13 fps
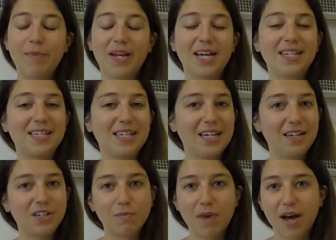because
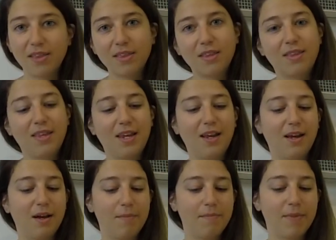each month
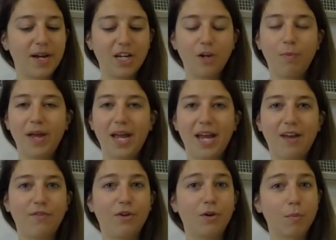the money you
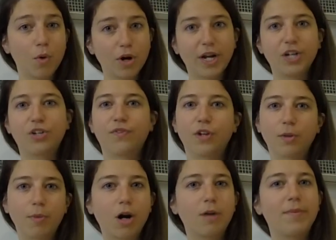pay for your mortgage or for
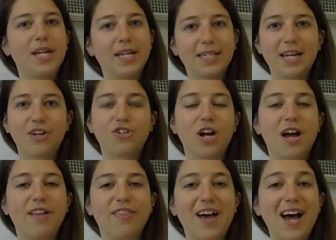your apartment, etc.,